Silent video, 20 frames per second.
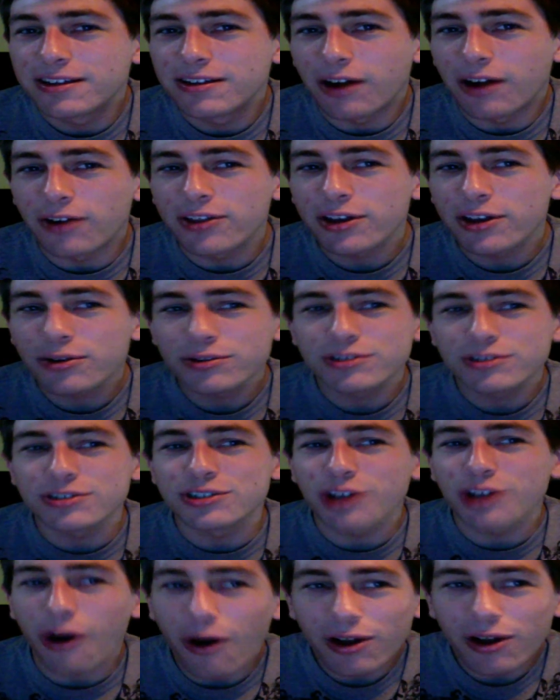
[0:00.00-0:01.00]
Are they going to
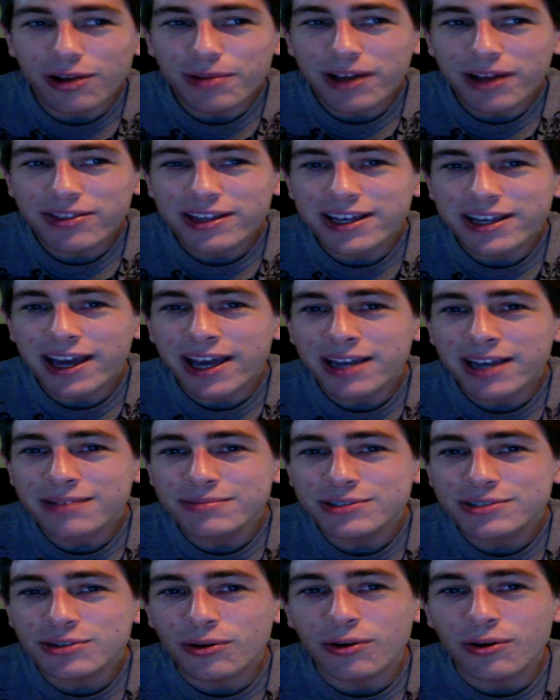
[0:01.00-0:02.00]
talk about the
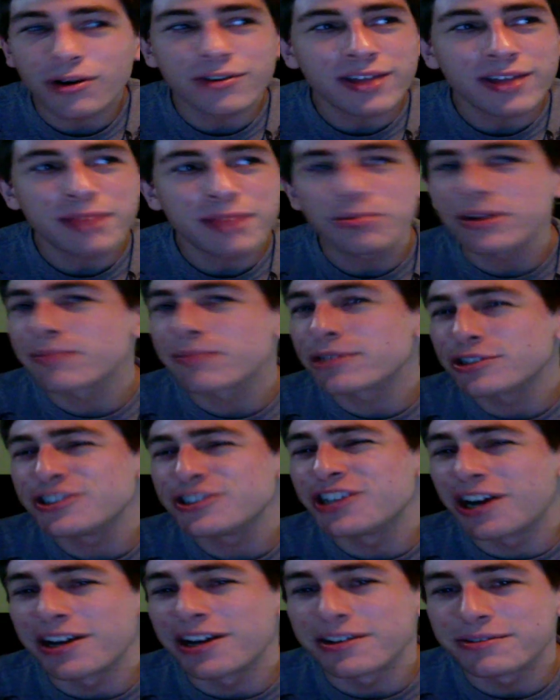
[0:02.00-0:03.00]
games, or are they pretty much
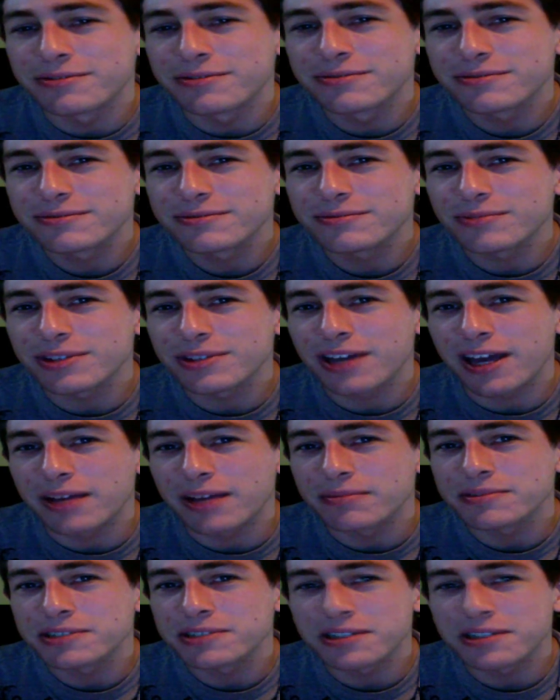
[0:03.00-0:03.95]
done with games?